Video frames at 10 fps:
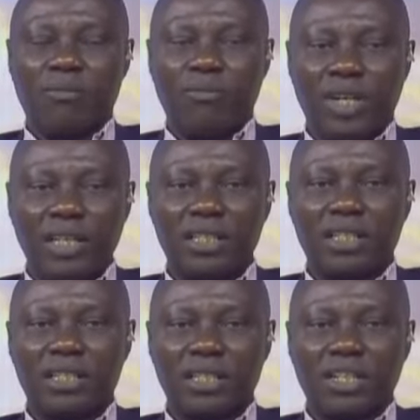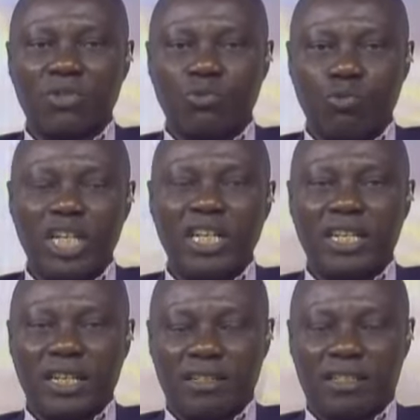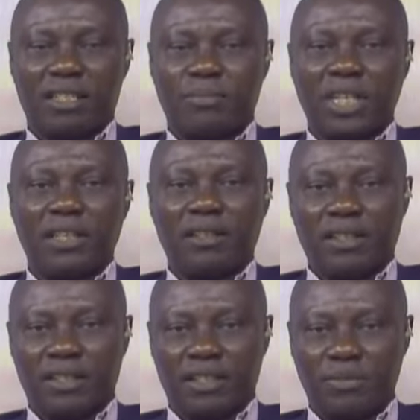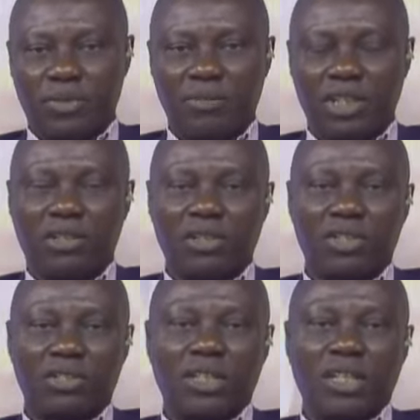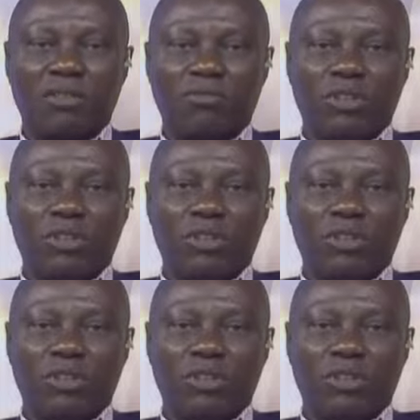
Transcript: and means we can spend this money because